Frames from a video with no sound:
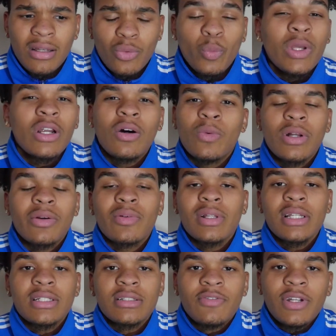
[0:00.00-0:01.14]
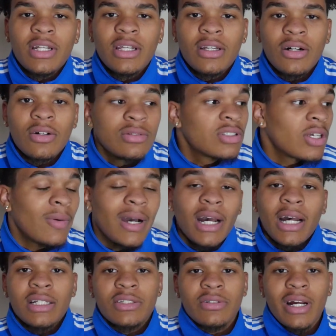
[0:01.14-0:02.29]
we don't want to release the video, so I
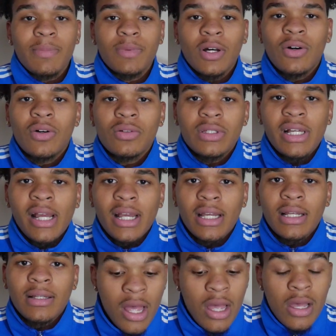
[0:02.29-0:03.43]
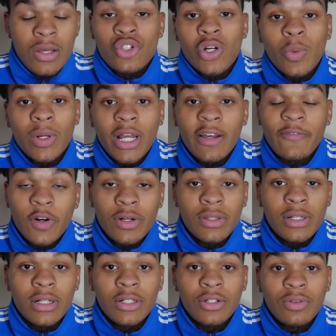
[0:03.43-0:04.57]
had to scrap the whole thing. So without
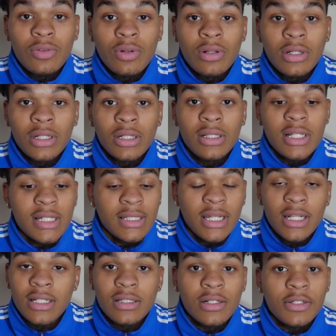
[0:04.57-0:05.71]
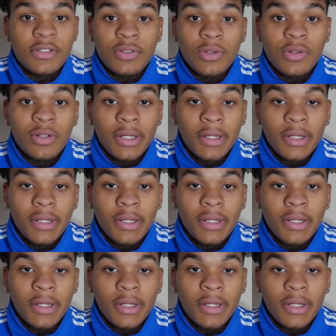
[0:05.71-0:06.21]
further ado, let's get into the story.